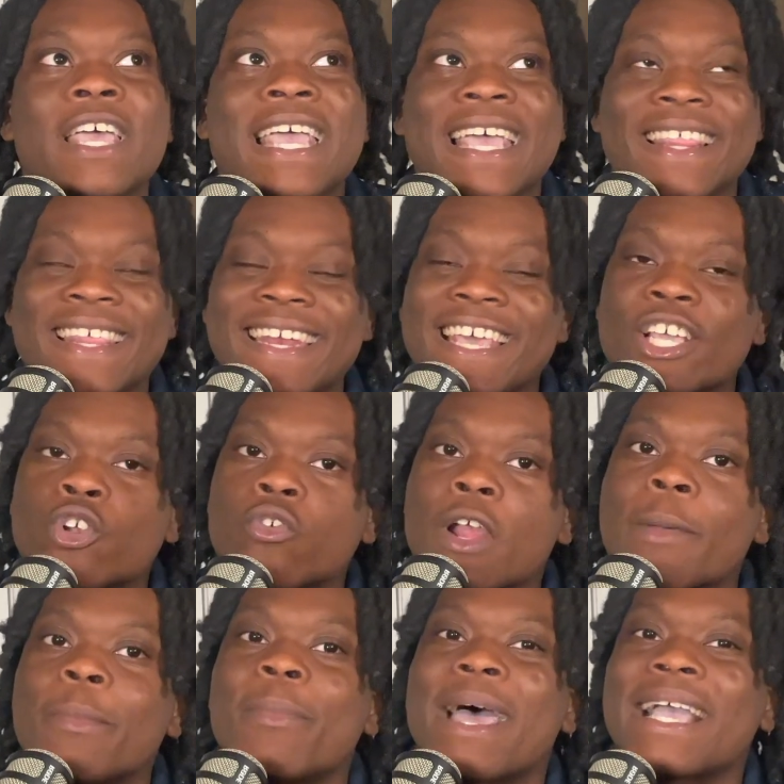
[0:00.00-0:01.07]
and then they
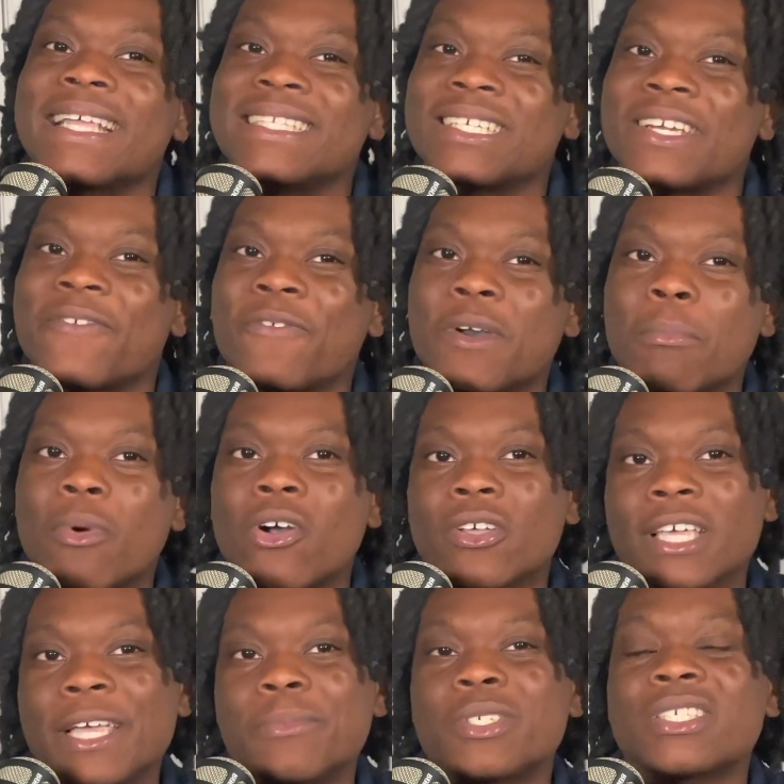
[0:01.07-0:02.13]
crept back into the football
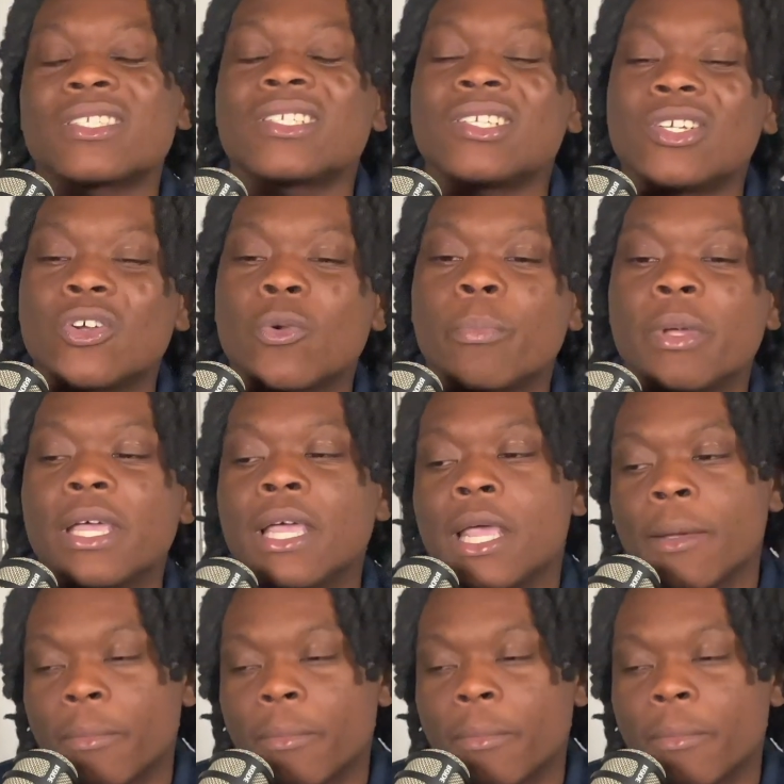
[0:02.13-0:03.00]
game just a little bit,